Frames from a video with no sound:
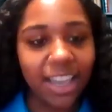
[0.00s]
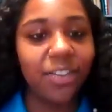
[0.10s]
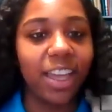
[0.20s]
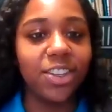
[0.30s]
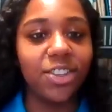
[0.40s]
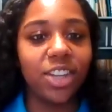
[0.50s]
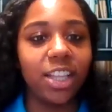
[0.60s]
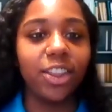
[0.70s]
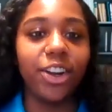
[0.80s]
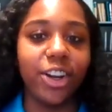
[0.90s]
Take advantage
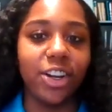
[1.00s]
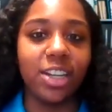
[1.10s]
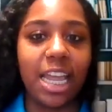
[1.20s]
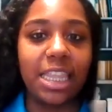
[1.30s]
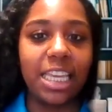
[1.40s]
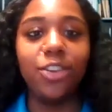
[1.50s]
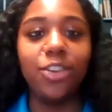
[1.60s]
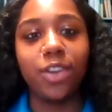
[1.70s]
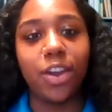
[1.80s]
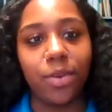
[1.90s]
and learn, and then
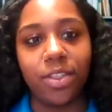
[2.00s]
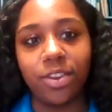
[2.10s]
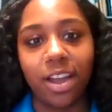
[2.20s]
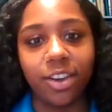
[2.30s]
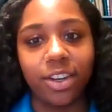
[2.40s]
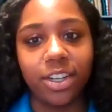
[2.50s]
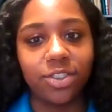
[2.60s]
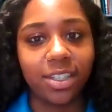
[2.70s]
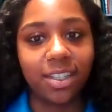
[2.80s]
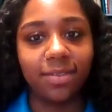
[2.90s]
you'll know whether or not you're interested.